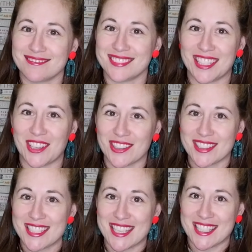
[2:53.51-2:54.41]
you know,
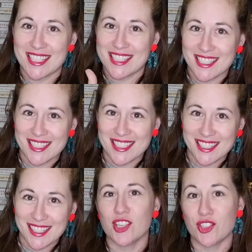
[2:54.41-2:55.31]
tick, tick, tick,
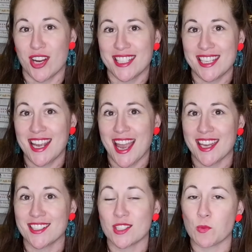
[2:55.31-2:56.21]
tick. Tracy
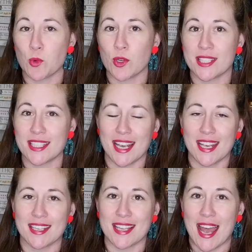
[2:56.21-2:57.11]
Ennis Woods
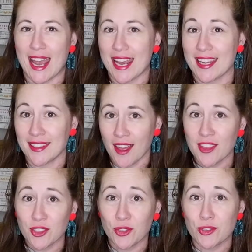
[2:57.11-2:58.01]
is
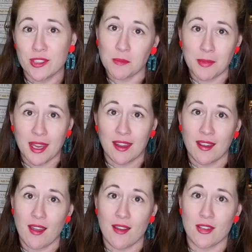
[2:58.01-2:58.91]
another new to
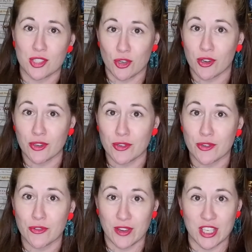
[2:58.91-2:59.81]
me
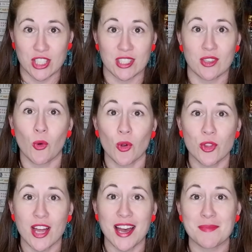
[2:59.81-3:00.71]
historical fiction
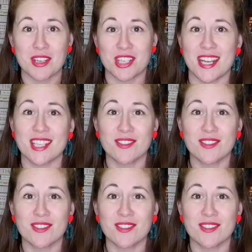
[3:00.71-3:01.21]
author, but she is